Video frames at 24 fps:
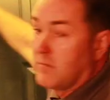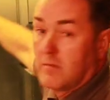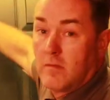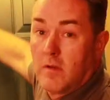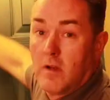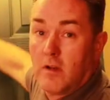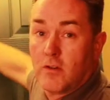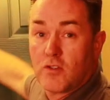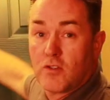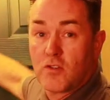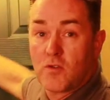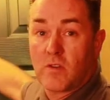
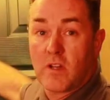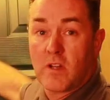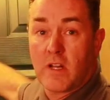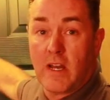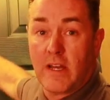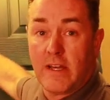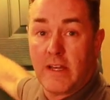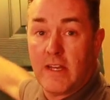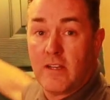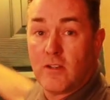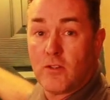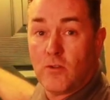and just
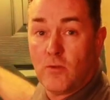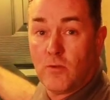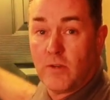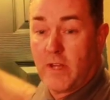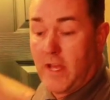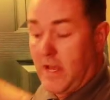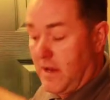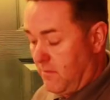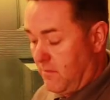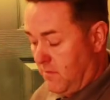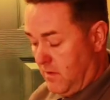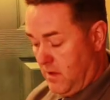clean it all
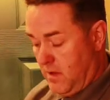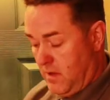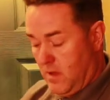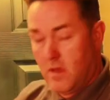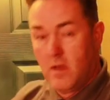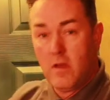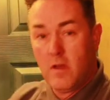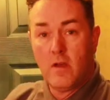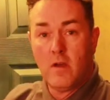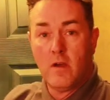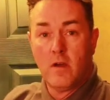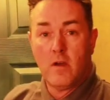down.
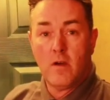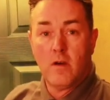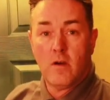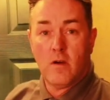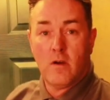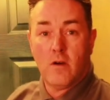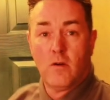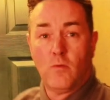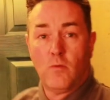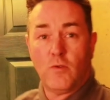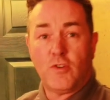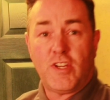
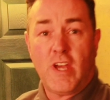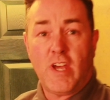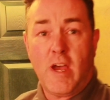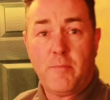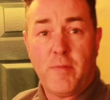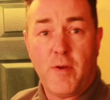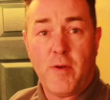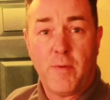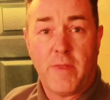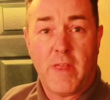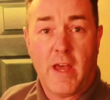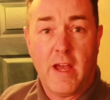Once you're
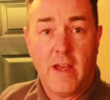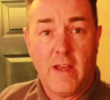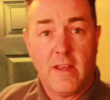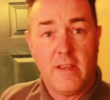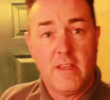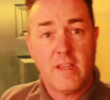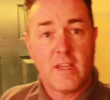happy with that,